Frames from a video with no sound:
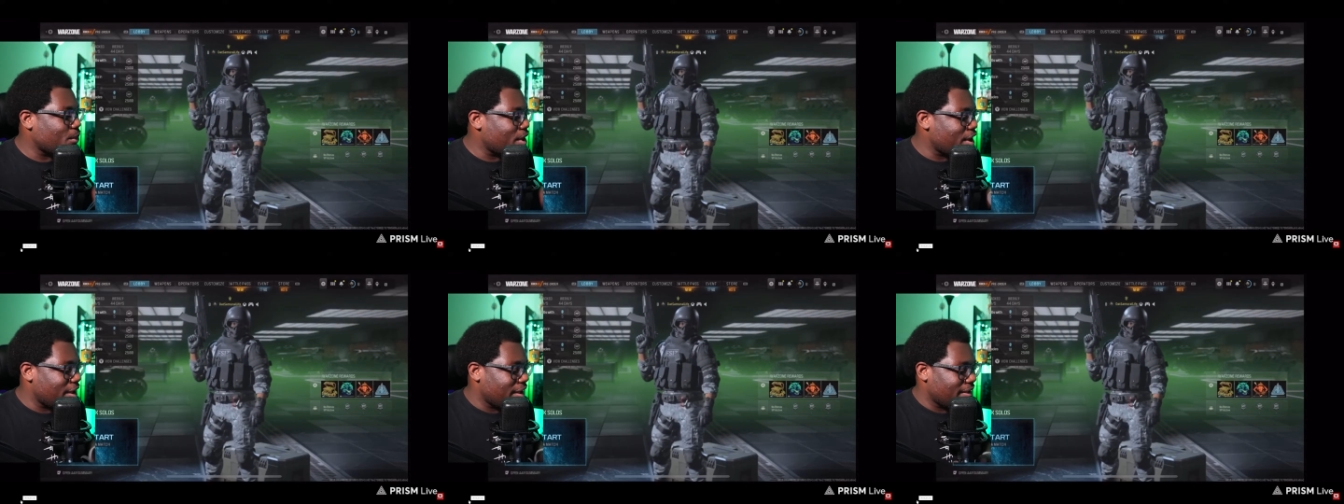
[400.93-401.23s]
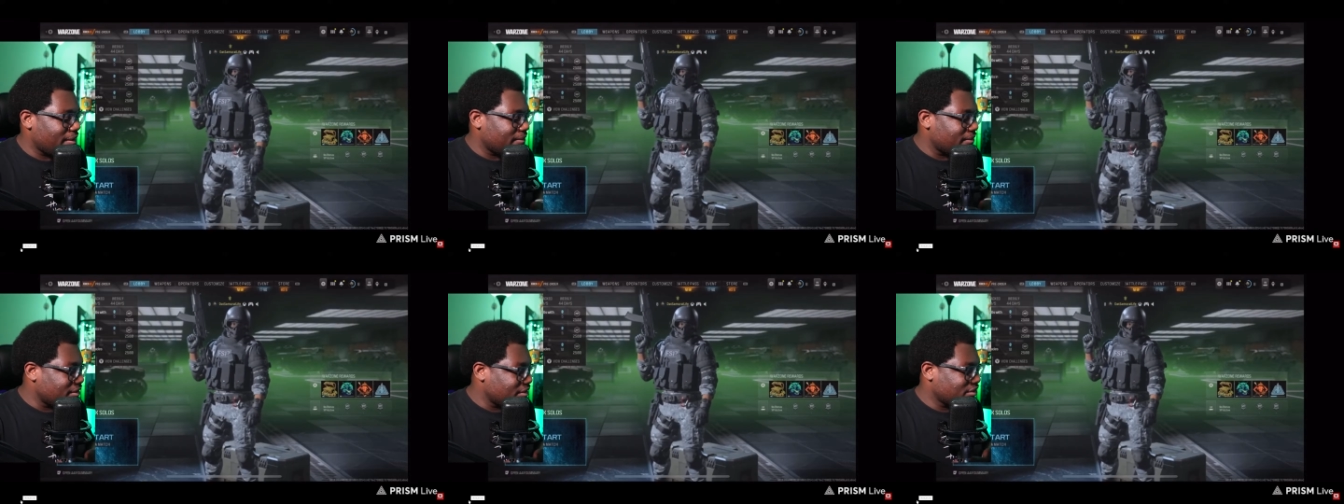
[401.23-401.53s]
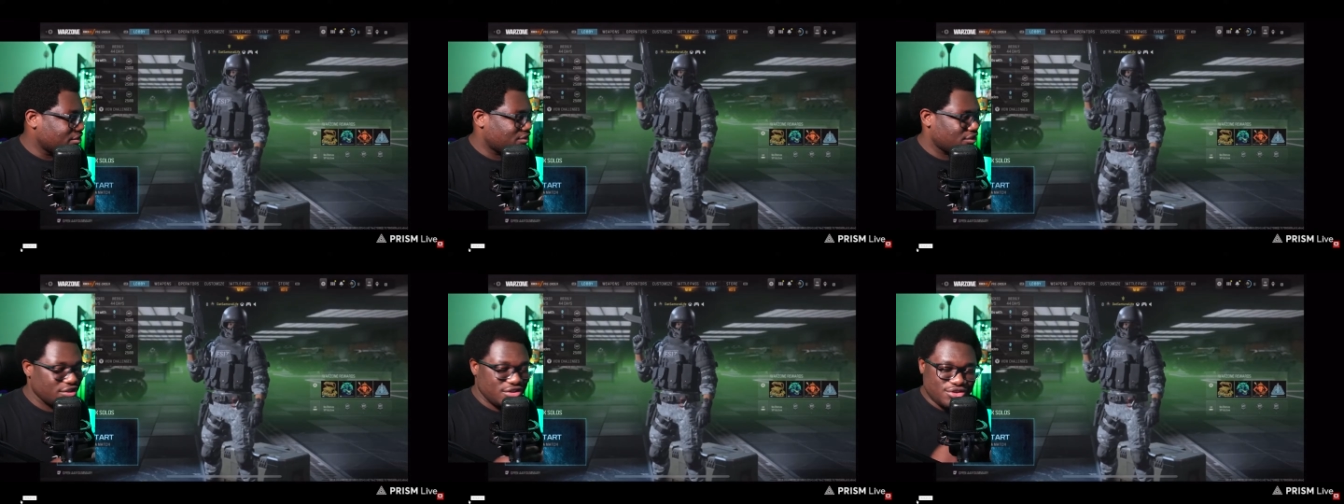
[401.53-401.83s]
uh,
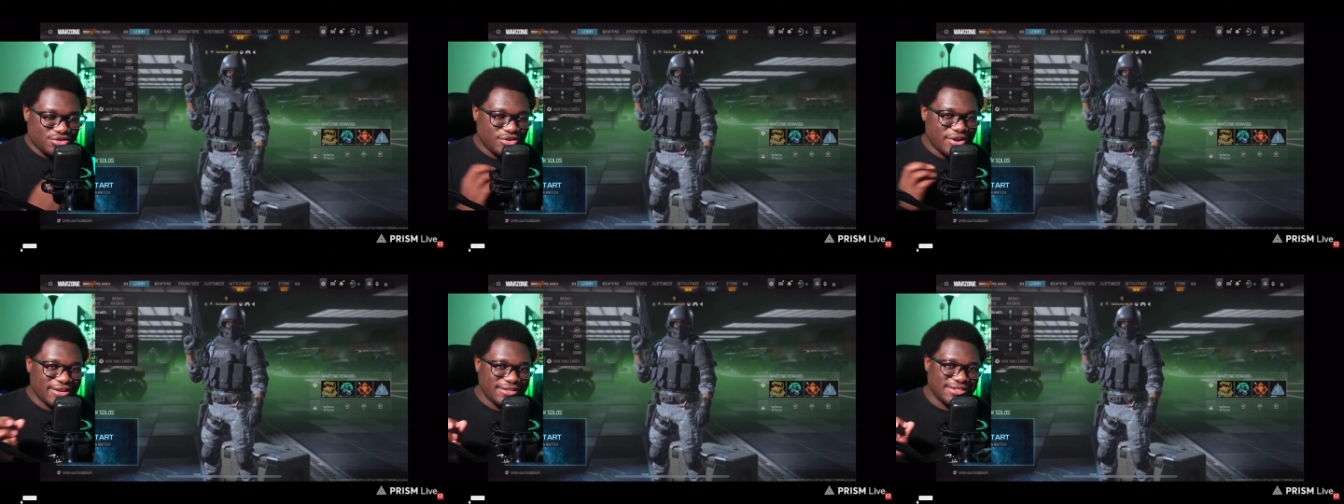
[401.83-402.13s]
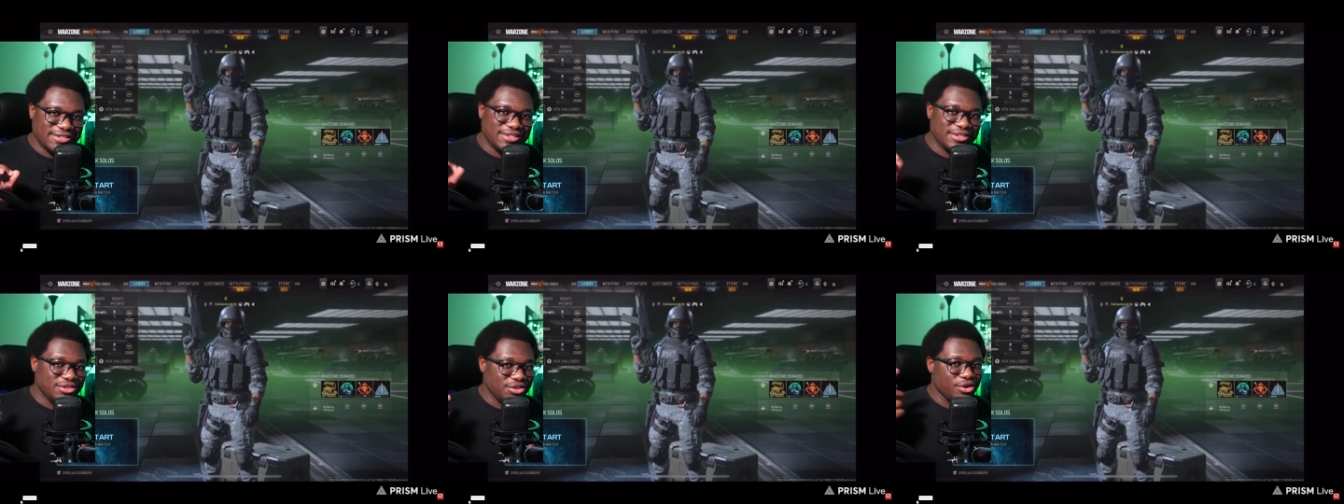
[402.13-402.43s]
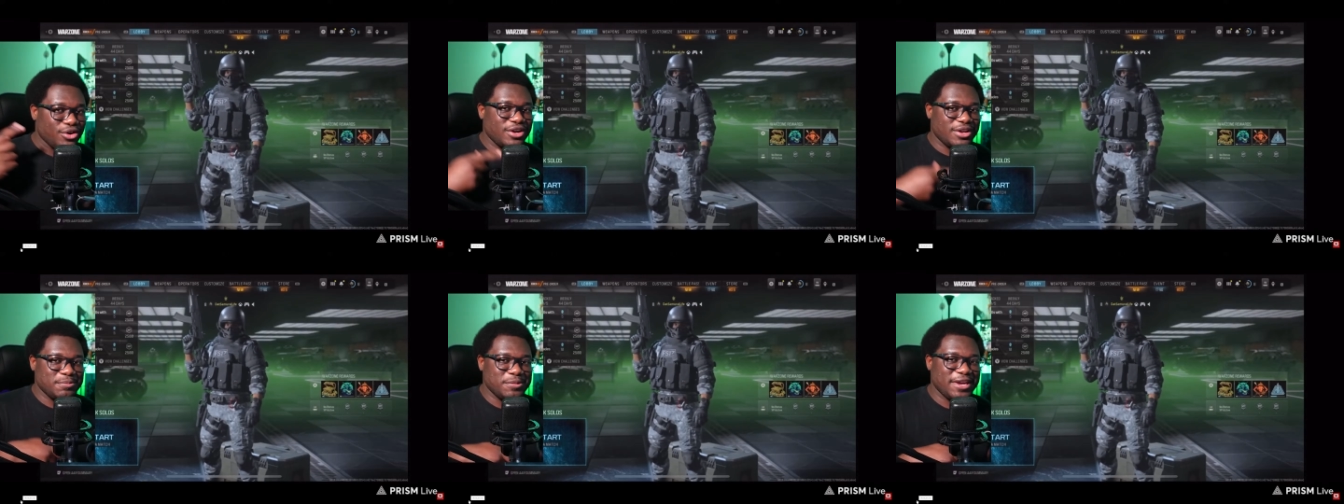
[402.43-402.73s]
just trust
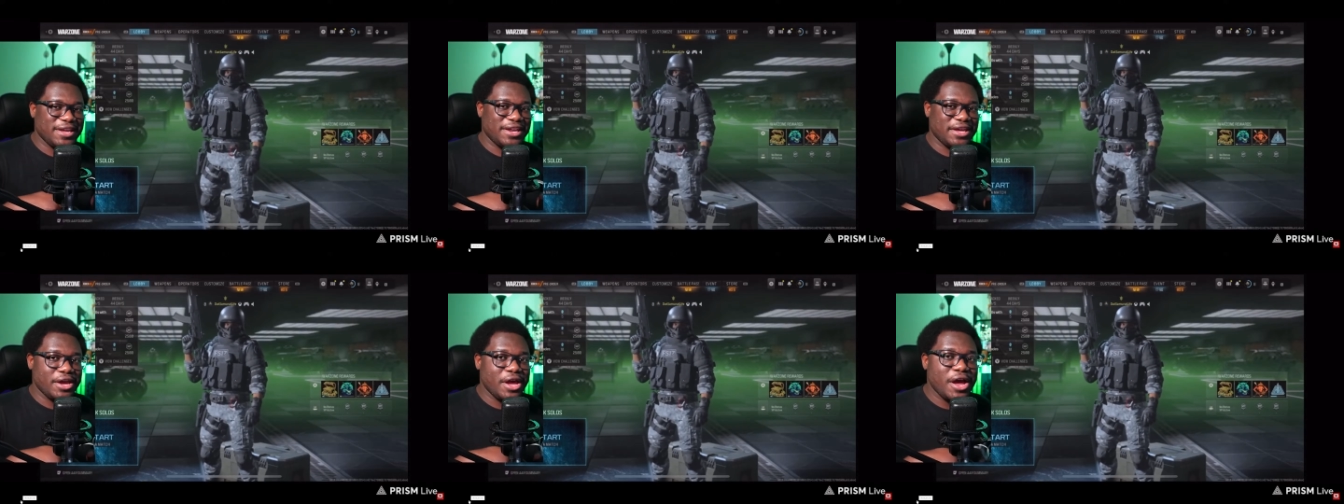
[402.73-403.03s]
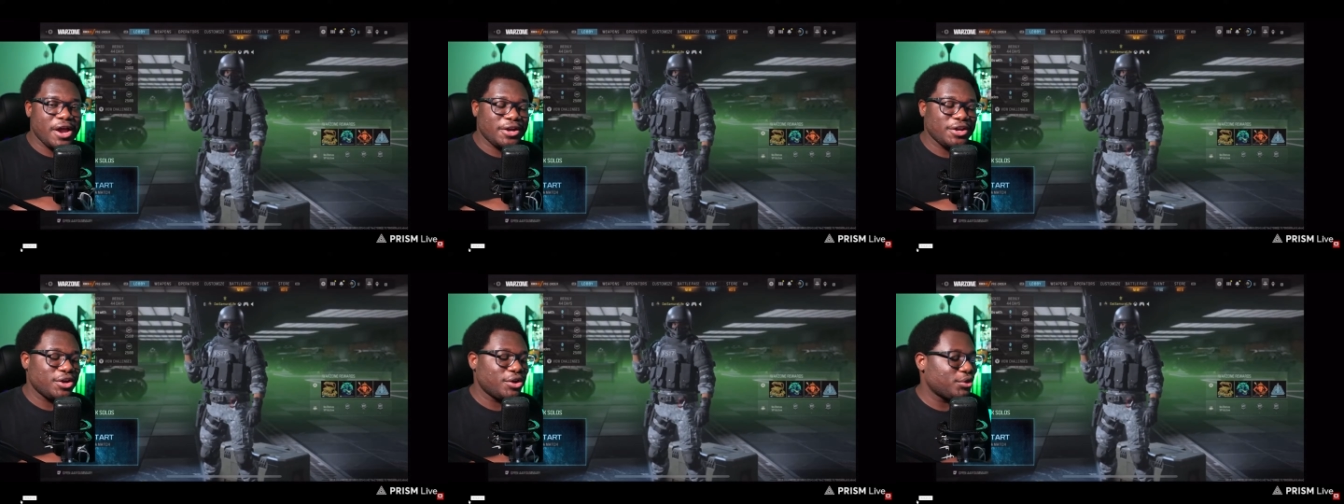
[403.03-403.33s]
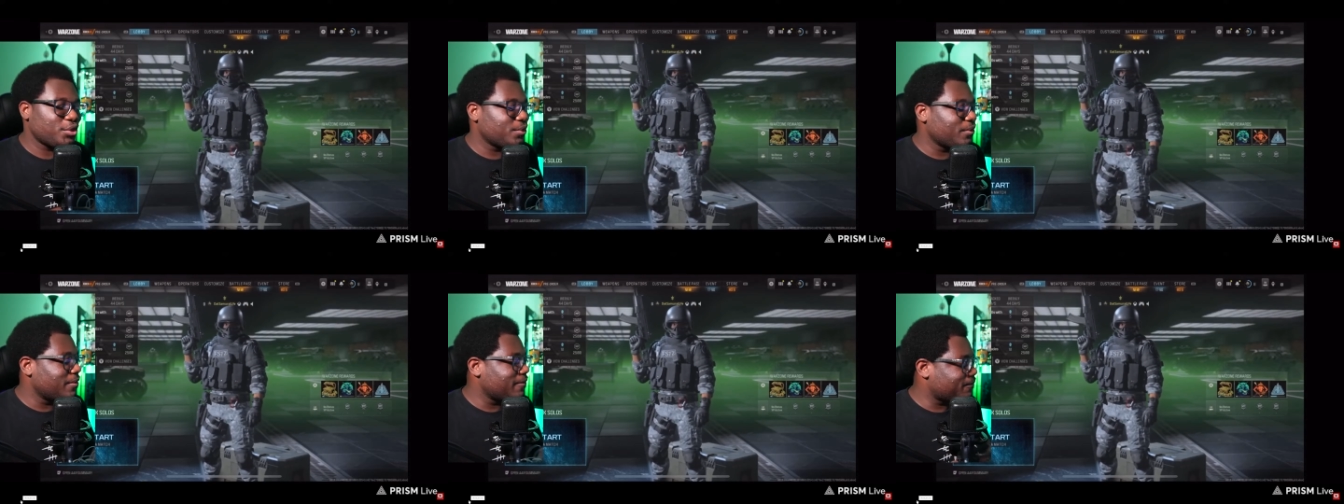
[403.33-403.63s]
you're going to be getting
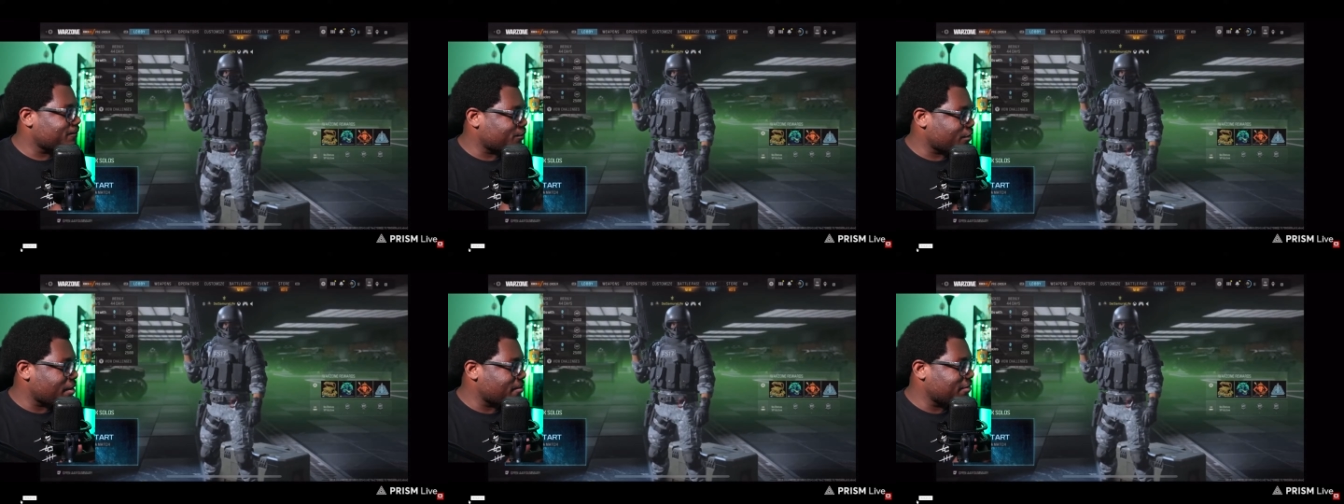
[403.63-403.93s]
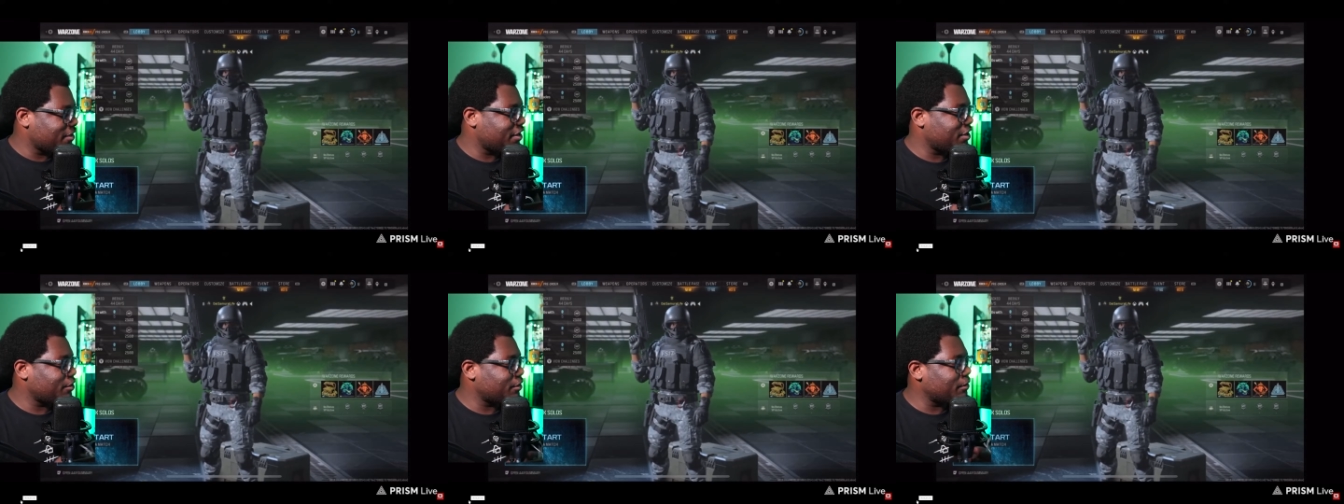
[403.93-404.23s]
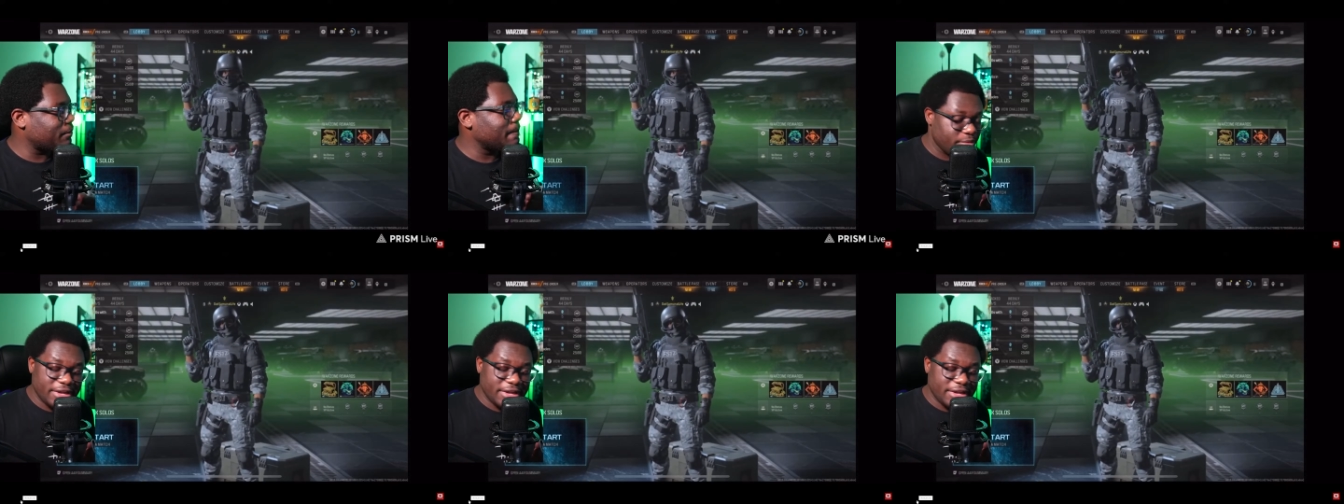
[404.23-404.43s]
audio from here.